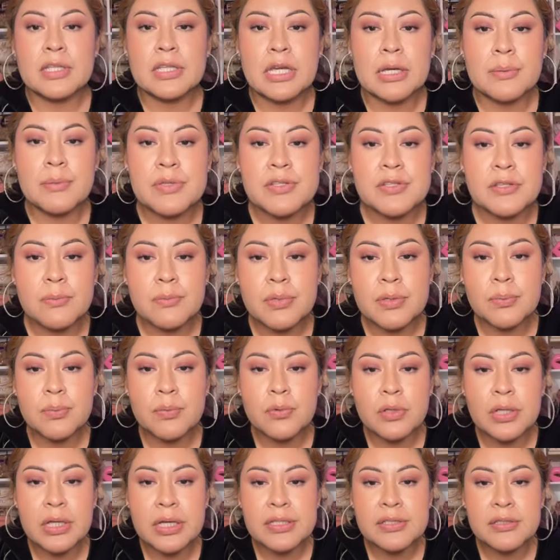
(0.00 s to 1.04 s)
I mean, some
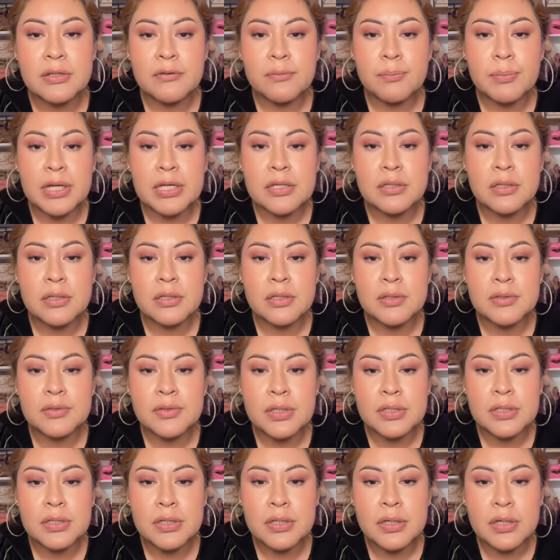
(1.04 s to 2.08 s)
people like soft background
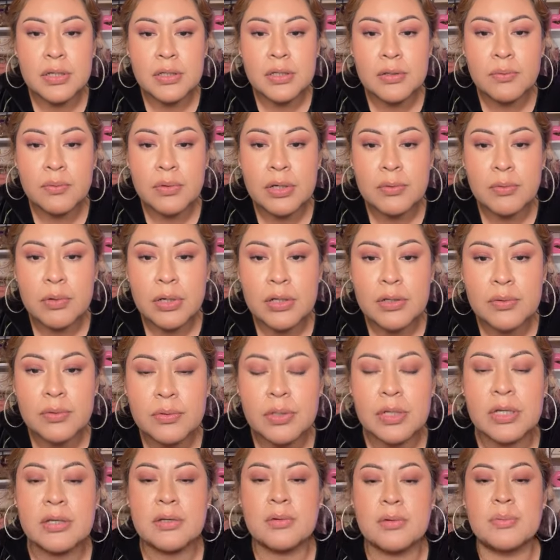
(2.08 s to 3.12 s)
and the color. What,
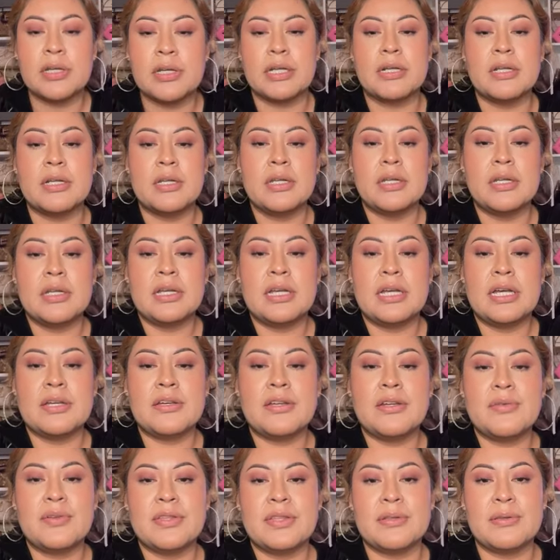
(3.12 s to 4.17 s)
oh my god, I
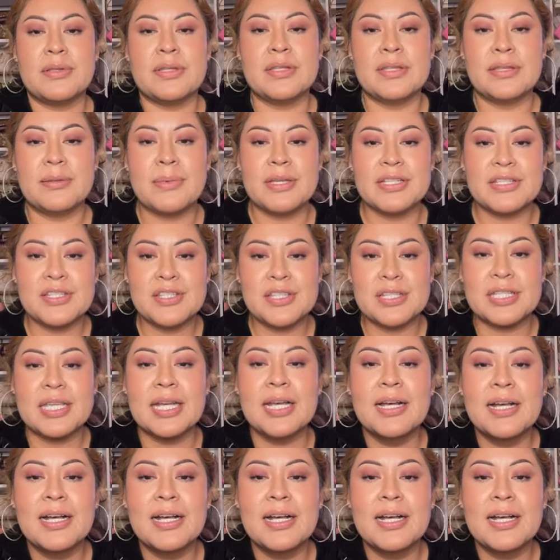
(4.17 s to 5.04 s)
couldn't read the, the messages.